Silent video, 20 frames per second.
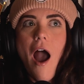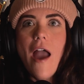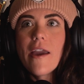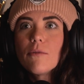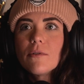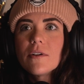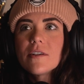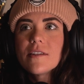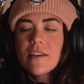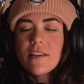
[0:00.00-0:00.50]

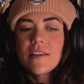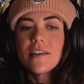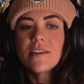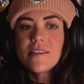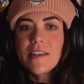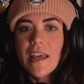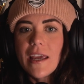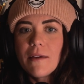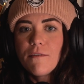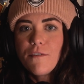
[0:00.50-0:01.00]
It was the
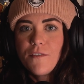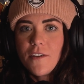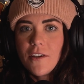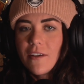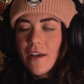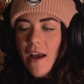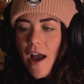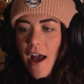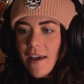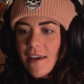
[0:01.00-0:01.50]
same
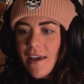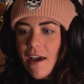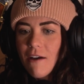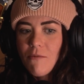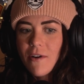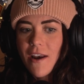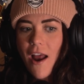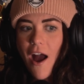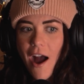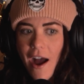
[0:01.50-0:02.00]
feeling I
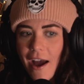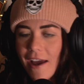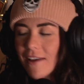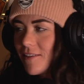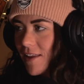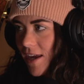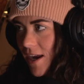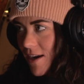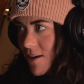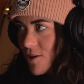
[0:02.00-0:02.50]
get when I
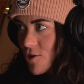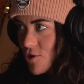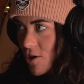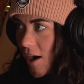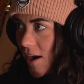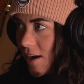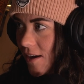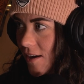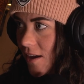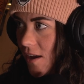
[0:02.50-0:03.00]
land a
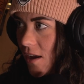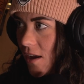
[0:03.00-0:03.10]
trick.